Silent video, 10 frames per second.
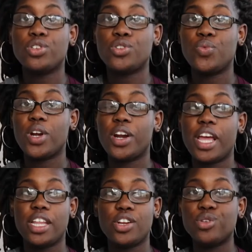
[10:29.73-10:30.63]
to wear
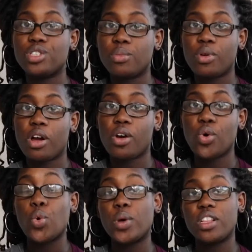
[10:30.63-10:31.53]
a nursing bra
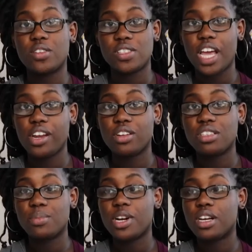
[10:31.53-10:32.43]
or one of those night
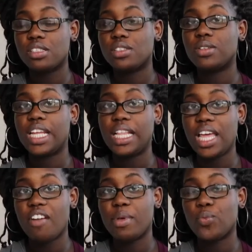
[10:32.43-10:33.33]
nursing bras. So lately
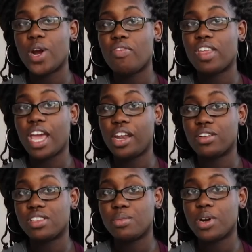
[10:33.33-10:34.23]
I've been wearing the night
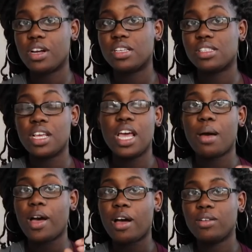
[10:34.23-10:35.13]
nursing bras.
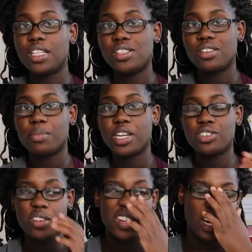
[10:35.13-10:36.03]
I'll, I'll insert a
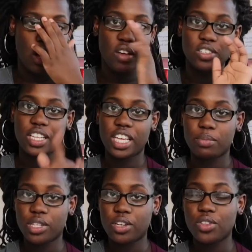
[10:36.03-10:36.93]
picture of it and I'll also link it
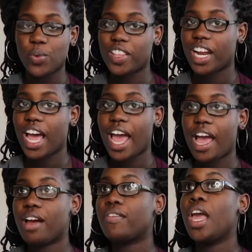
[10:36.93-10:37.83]
below, the one that I
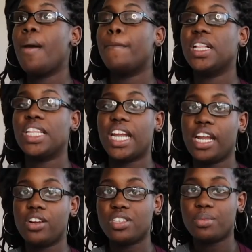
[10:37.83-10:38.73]
have. But the night
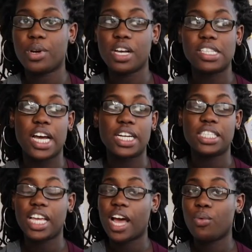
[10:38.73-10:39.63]
nursing bras,
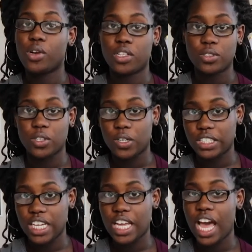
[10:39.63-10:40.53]
honestly, I wear those all
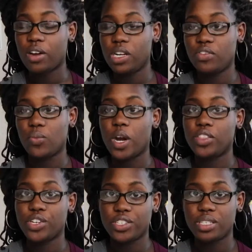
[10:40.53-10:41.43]
day. I don't even wear
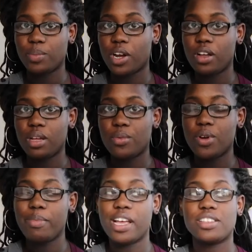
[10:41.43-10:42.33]
the nursing bra
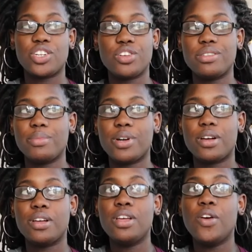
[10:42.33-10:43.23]
anymore because the nursing
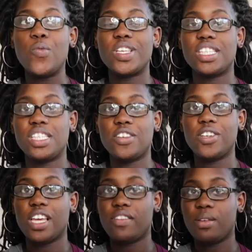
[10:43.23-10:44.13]
bra was still
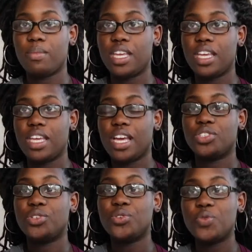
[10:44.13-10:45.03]
giving me
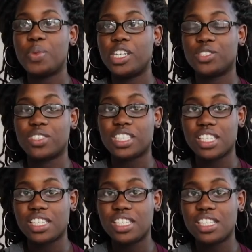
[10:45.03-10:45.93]
too much
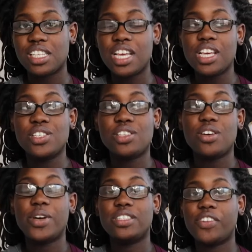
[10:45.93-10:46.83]
resistance.
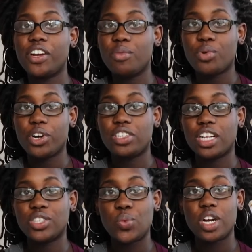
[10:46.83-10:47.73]
So it's very important
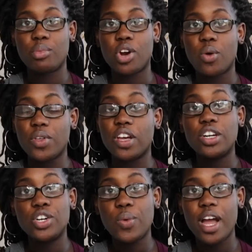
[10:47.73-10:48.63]
not to wear a bra with
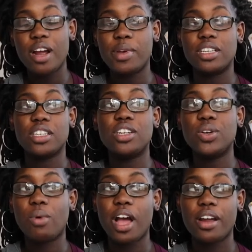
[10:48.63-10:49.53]
underwire, because
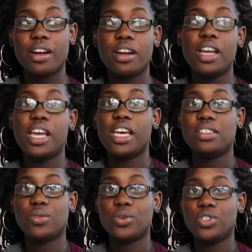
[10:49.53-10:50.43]
underwire is
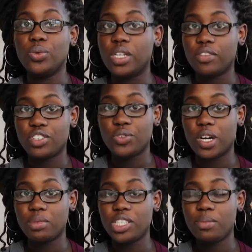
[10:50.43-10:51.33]
going to lift you
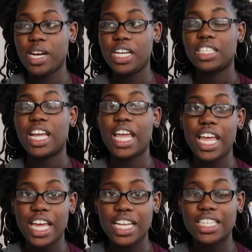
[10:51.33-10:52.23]
up too much,
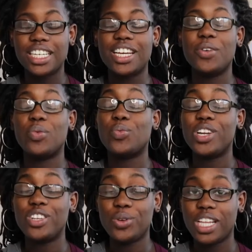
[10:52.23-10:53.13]
and
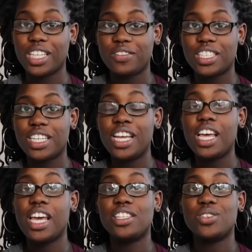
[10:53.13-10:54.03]
when you get lifted,
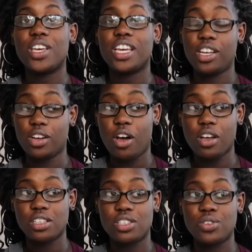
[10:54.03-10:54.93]
it's, it could
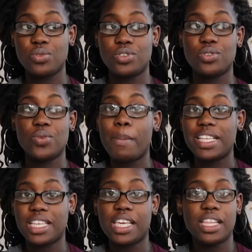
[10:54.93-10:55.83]
cause you to
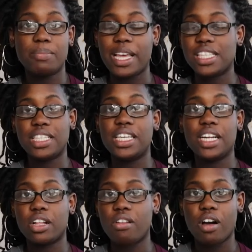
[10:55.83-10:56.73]
basically basically get
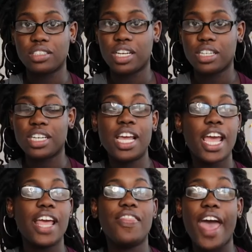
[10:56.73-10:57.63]
a clogged duct,
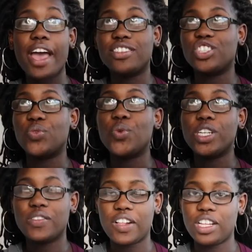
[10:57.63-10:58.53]
and that is the
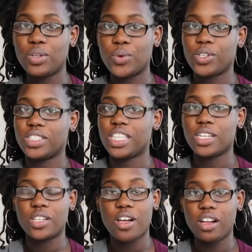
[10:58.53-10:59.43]
worst feeling in the world, to get a
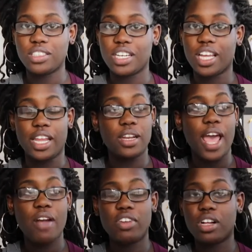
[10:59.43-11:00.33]
clogged duct. And
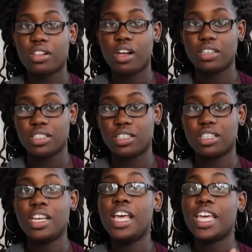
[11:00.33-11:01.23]
having a clogged
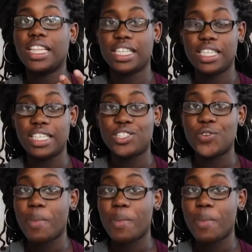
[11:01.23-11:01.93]
duct can lead to